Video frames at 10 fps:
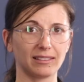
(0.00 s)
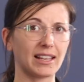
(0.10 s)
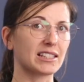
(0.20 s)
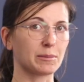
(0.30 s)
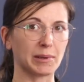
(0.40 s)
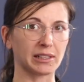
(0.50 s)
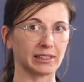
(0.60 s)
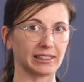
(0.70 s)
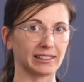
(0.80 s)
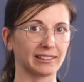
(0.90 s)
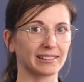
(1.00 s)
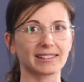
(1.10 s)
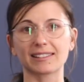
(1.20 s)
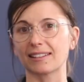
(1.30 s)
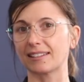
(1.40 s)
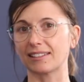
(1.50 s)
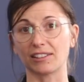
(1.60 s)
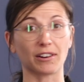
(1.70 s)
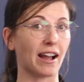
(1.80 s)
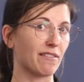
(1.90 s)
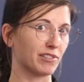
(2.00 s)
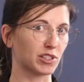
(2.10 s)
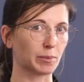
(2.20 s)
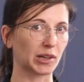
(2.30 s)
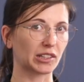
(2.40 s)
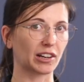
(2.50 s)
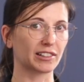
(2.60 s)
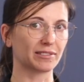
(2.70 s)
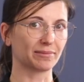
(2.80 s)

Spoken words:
Let's be clear, this isn't your average mudguard.